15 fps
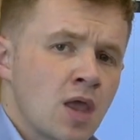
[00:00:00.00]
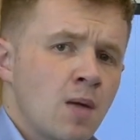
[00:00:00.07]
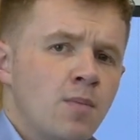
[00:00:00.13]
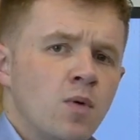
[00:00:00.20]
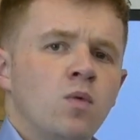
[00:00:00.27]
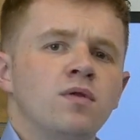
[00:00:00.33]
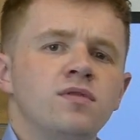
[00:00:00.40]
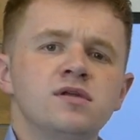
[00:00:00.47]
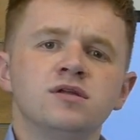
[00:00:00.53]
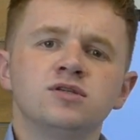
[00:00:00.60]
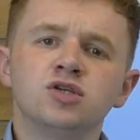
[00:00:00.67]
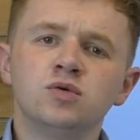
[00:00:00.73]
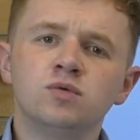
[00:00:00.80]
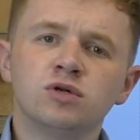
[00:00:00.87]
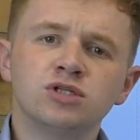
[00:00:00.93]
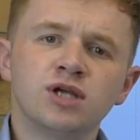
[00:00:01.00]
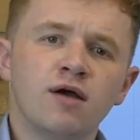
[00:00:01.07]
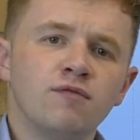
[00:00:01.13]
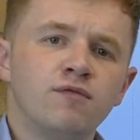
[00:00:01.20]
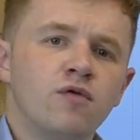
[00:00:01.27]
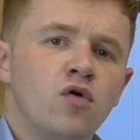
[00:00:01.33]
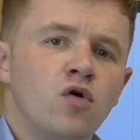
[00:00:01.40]
But one thing to watch
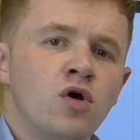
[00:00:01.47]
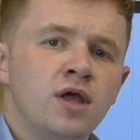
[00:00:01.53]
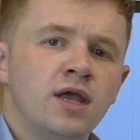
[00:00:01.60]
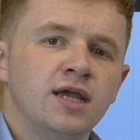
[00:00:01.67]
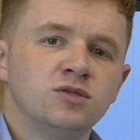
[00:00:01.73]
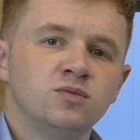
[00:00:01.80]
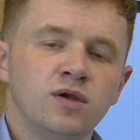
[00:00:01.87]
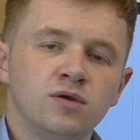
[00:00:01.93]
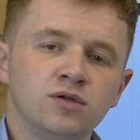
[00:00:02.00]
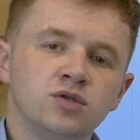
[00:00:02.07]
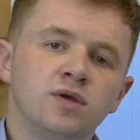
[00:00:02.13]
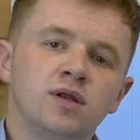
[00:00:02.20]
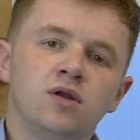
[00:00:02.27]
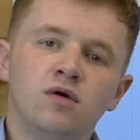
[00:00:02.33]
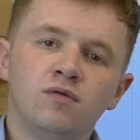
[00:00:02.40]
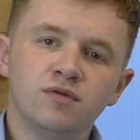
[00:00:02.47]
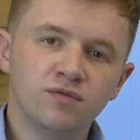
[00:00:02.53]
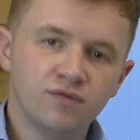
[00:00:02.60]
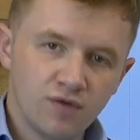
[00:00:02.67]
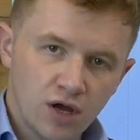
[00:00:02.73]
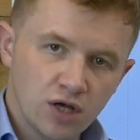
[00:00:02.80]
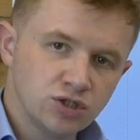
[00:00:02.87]
out for is where you're doing a lot of
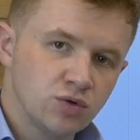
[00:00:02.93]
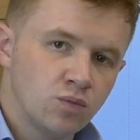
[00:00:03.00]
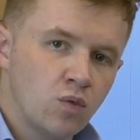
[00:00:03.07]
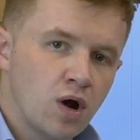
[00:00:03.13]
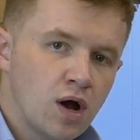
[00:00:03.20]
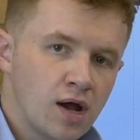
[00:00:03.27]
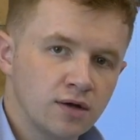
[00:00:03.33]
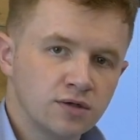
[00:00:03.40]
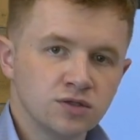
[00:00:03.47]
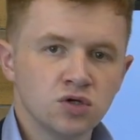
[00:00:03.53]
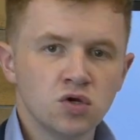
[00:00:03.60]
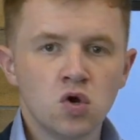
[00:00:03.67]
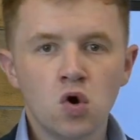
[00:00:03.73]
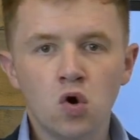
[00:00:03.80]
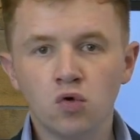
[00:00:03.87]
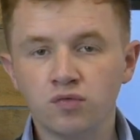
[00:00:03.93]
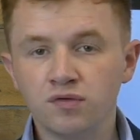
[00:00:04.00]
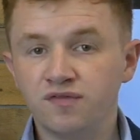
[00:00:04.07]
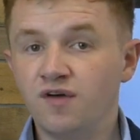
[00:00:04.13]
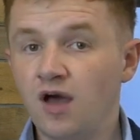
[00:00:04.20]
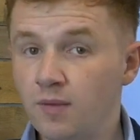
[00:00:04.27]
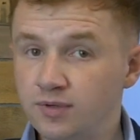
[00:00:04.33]
conversion works or
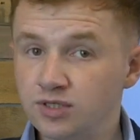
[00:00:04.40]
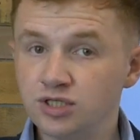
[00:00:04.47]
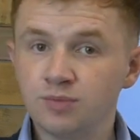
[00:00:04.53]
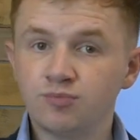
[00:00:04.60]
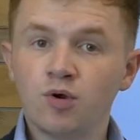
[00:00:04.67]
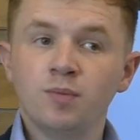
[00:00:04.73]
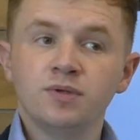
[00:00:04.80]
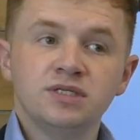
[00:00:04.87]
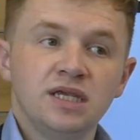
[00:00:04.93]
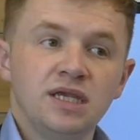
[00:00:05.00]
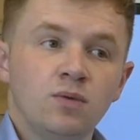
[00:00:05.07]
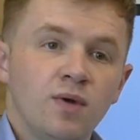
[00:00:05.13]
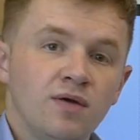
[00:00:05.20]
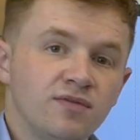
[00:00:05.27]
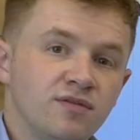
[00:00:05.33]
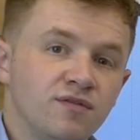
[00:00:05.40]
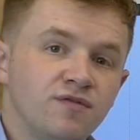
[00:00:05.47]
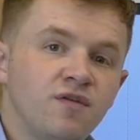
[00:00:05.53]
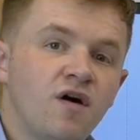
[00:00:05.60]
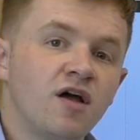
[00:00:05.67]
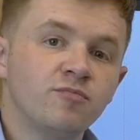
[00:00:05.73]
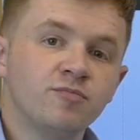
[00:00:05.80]
refurbishing a property, whether the
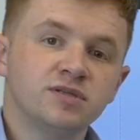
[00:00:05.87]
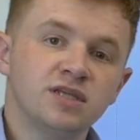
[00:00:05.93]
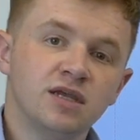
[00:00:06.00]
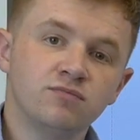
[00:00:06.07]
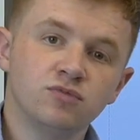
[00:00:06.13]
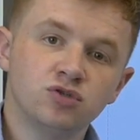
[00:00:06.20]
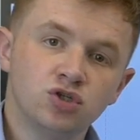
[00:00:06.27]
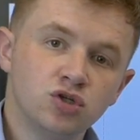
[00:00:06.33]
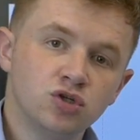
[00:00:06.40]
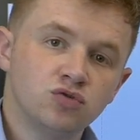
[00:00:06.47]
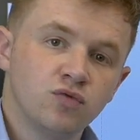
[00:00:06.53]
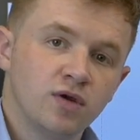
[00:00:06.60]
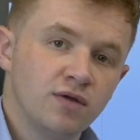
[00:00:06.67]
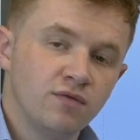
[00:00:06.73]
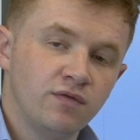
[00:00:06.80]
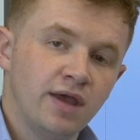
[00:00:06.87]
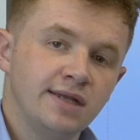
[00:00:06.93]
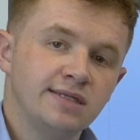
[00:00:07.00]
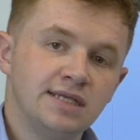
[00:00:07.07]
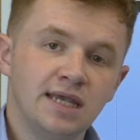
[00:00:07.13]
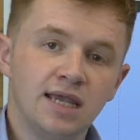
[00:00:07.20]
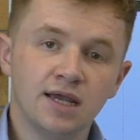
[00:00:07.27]
5% reduced rate of
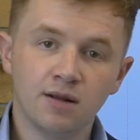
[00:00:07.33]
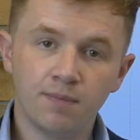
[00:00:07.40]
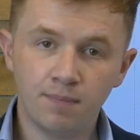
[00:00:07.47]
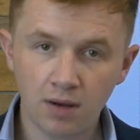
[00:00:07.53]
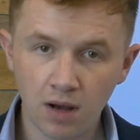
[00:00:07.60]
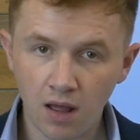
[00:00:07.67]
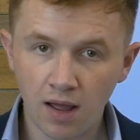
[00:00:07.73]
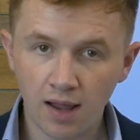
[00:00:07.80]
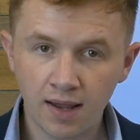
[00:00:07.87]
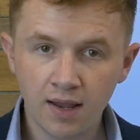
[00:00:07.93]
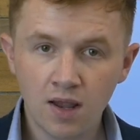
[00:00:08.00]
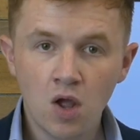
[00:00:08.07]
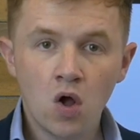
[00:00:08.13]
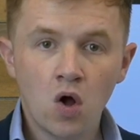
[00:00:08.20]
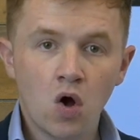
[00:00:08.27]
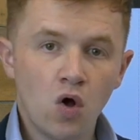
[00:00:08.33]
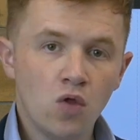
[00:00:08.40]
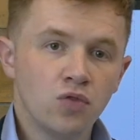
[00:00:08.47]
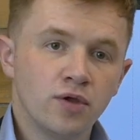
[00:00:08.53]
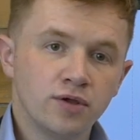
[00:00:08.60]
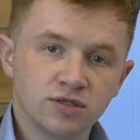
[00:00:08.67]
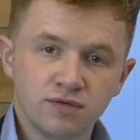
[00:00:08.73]
VAT can apply
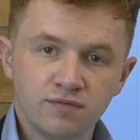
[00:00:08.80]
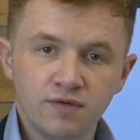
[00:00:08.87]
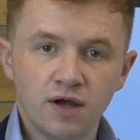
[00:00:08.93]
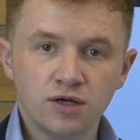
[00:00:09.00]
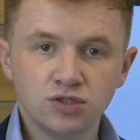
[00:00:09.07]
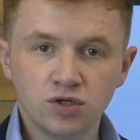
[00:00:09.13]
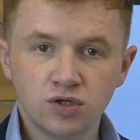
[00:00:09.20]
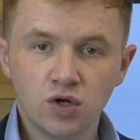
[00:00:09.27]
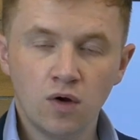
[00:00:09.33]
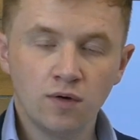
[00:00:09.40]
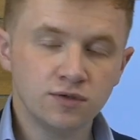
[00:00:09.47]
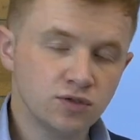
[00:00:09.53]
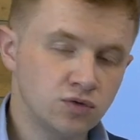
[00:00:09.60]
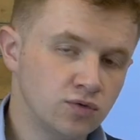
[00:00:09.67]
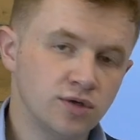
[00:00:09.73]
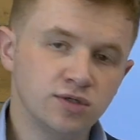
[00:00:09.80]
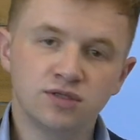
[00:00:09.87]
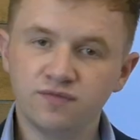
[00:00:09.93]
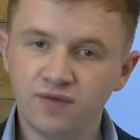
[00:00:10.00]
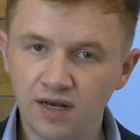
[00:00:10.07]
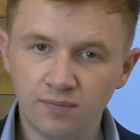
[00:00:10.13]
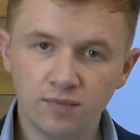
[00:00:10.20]
on those conversion costs or those
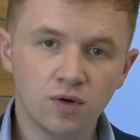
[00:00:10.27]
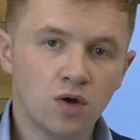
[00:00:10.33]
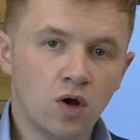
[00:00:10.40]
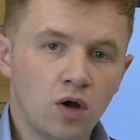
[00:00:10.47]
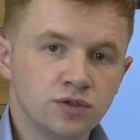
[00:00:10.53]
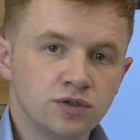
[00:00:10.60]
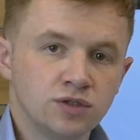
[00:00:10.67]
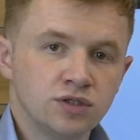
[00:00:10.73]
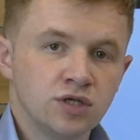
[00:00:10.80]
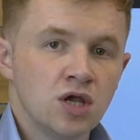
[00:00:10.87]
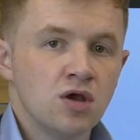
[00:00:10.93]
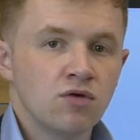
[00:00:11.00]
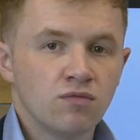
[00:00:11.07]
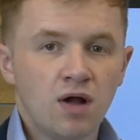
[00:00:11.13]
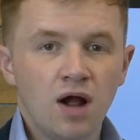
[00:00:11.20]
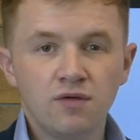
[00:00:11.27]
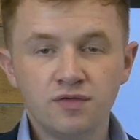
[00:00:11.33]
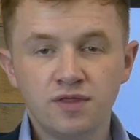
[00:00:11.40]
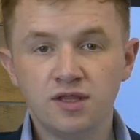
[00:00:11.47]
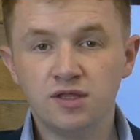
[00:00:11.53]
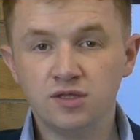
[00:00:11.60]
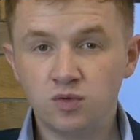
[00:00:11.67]
development costs
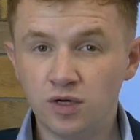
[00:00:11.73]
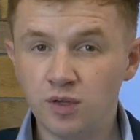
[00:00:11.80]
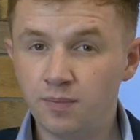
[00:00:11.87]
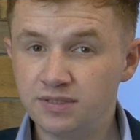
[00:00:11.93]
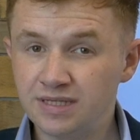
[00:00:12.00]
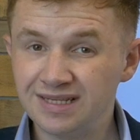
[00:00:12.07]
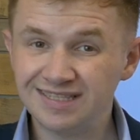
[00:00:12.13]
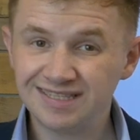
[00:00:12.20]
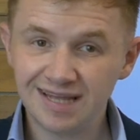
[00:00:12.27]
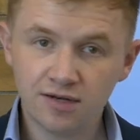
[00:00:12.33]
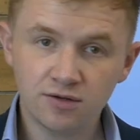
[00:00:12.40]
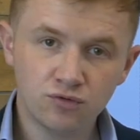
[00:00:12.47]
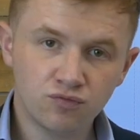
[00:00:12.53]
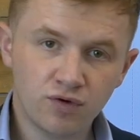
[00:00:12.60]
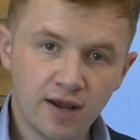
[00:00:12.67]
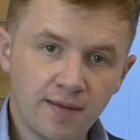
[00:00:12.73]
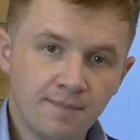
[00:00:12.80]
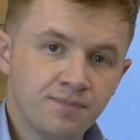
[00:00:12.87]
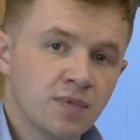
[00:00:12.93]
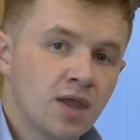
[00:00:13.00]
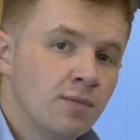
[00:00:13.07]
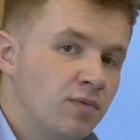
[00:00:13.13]
rather than the 20% standard rate.
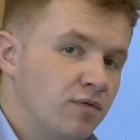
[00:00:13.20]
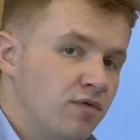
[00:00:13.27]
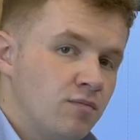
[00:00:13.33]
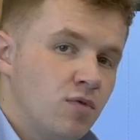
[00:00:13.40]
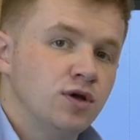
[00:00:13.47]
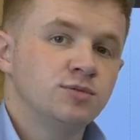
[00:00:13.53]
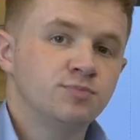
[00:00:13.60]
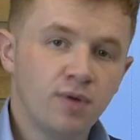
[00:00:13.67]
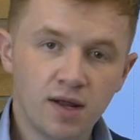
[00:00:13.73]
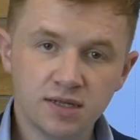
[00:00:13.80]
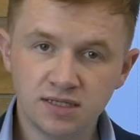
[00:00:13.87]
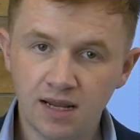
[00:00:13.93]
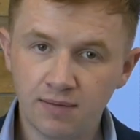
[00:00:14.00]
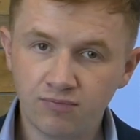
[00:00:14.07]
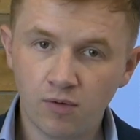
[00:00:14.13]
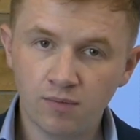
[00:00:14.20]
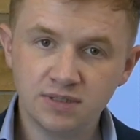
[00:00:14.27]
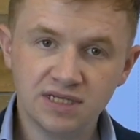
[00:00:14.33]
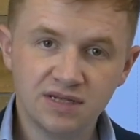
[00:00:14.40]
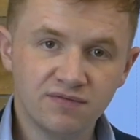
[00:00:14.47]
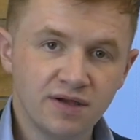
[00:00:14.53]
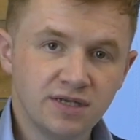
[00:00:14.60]
But for most buy-to-let
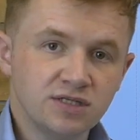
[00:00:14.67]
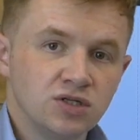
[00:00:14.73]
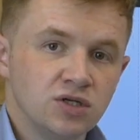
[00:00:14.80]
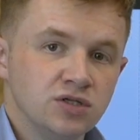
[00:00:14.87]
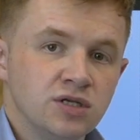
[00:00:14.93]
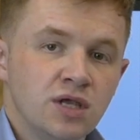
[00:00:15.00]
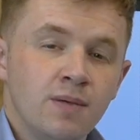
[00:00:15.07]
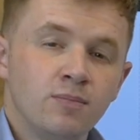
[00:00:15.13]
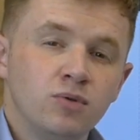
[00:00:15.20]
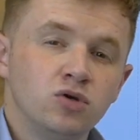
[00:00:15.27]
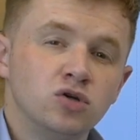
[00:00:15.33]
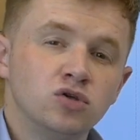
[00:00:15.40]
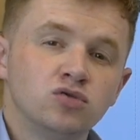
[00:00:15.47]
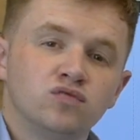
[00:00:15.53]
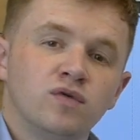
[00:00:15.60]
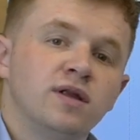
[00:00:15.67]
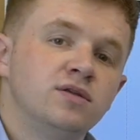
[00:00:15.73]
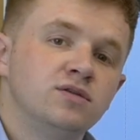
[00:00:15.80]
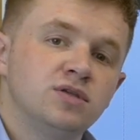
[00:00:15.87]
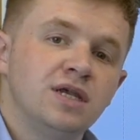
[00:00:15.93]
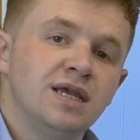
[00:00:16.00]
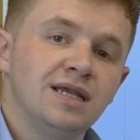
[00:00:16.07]
property investors, because
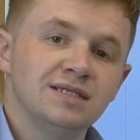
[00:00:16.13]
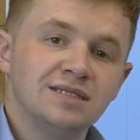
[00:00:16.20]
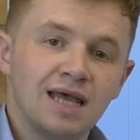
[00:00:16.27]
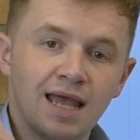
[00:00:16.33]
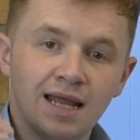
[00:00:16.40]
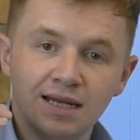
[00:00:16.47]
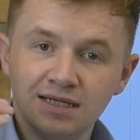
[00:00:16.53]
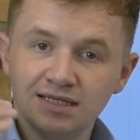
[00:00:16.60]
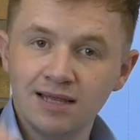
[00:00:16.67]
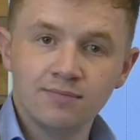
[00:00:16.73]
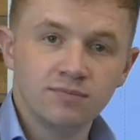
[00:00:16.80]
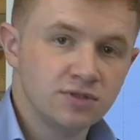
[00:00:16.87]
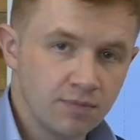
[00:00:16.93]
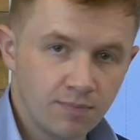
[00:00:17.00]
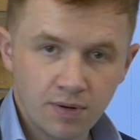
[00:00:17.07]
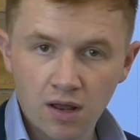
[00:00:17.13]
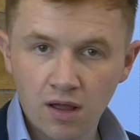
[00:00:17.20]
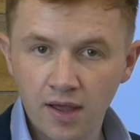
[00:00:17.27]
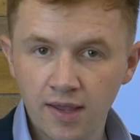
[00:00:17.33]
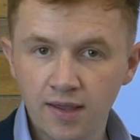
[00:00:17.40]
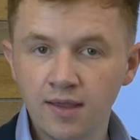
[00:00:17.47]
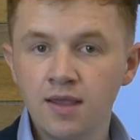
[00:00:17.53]
rent is an exempt
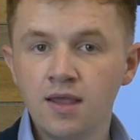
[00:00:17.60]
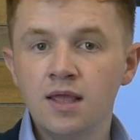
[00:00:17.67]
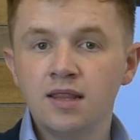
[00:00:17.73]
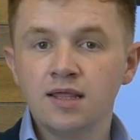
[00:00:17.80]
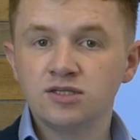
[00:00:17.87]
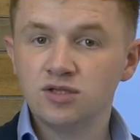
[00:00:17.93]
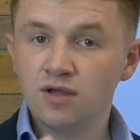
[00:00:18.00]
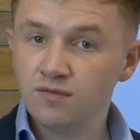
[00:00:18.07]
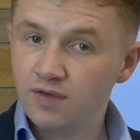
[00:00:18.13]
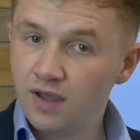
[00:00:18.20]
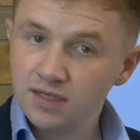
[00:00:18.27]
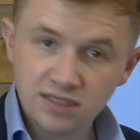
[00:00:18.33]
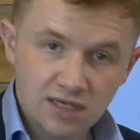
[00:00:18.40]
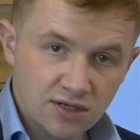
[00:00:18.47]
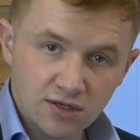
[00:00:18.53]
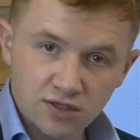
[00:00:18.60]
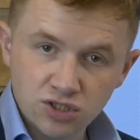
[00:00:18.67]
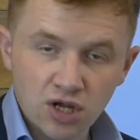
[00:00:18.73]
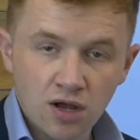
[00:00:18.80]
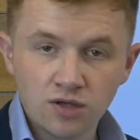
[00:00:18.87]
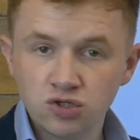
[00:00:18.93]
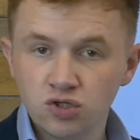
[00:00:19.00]
supply, there's no VAT you can
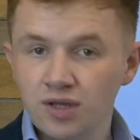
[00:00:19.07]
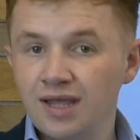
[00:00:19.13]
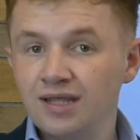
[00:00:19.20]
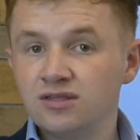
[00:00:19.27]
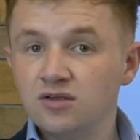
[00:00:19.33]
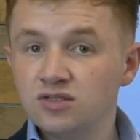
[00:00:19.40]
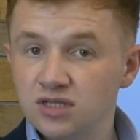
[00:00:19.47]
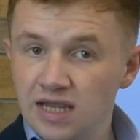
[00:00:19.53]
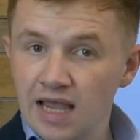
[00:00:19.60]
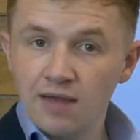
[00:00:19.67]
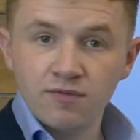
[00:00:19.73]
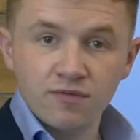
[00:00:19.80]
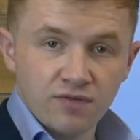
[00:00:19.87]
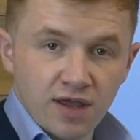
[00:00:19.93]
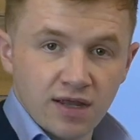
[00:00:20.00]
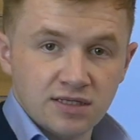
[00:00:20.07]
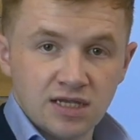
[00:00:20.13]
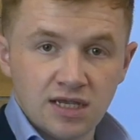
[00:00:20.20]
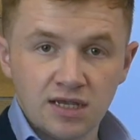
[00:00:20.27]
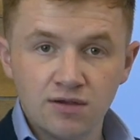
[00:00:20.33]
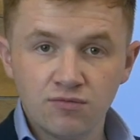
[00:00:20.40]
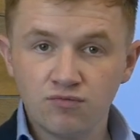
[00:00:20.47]
charge on it. It doesn't count for
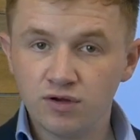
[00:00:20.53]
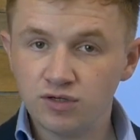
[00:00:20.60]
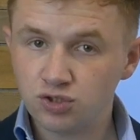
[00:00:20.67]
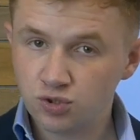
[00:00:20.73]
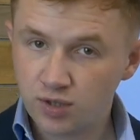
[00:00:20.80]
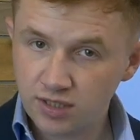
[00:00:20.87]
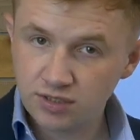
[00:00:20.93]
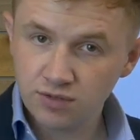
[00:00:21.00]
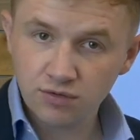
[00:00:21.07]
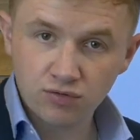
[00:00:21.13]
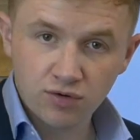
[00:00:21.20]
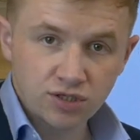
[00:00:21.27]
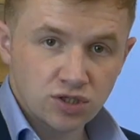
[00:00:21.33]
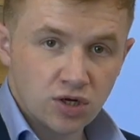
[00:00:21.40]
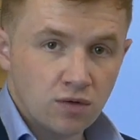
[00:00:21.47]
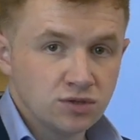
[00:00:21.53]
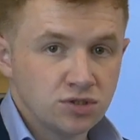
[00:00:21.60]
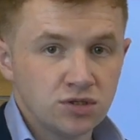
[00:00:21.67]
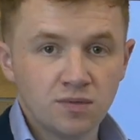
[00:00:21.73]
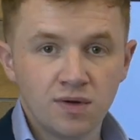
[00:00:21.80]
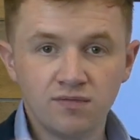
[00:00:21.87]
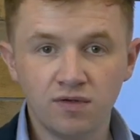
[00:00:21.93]
VAT registration threshold.
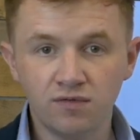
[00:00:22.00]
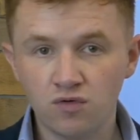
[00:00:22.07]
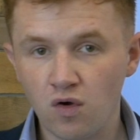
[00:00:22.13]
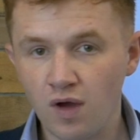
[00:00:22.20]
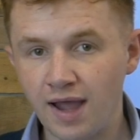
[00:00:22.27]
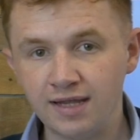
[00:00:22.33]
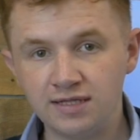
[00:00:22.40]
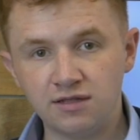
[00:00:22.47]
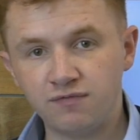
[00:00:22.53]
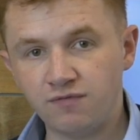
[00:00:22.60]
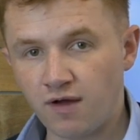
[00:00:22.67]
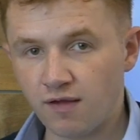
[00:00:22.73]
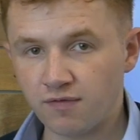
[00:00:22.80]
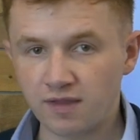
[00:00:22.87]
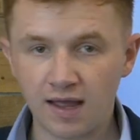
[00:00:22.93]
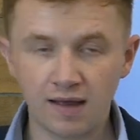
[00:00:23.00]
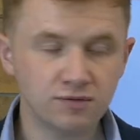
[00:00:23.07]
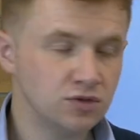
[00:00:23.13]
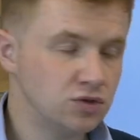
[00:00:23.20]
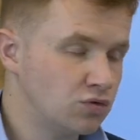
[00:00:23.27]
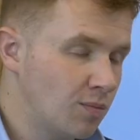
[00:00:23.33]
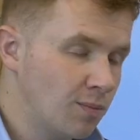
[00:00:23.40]
So whether you've got
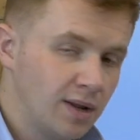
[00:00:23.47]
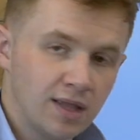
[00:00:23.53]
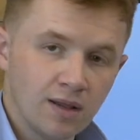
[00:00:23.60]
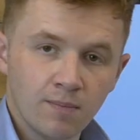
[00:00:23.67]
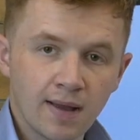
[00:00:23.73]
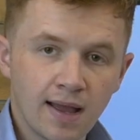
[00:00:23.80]
£85,000 or £1 million